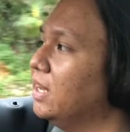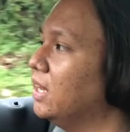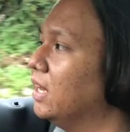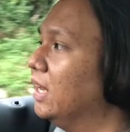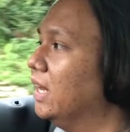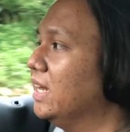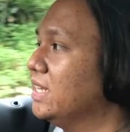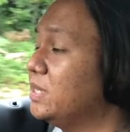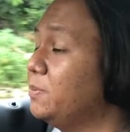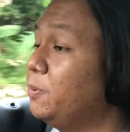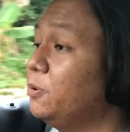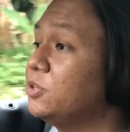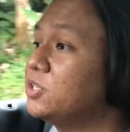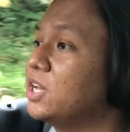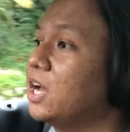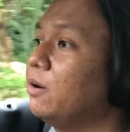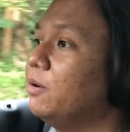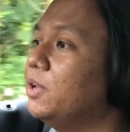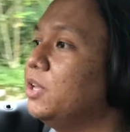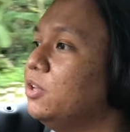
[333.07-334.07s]
uh, as opposed
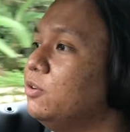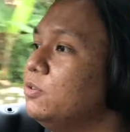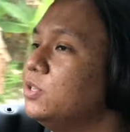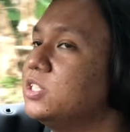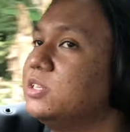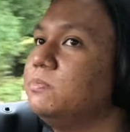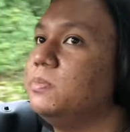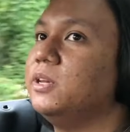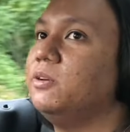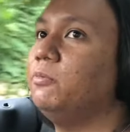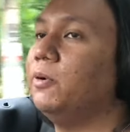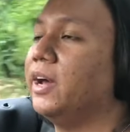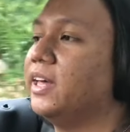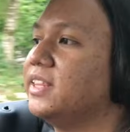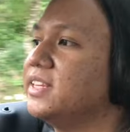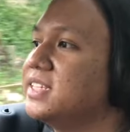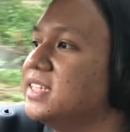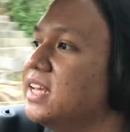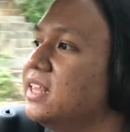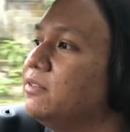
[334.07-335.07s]
to how it used to be, where
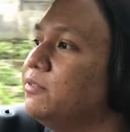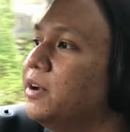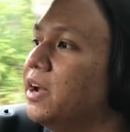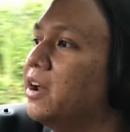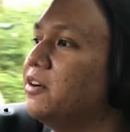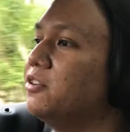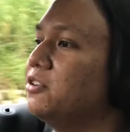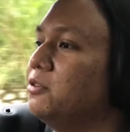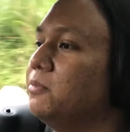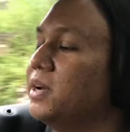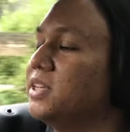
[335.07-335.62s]
the C300,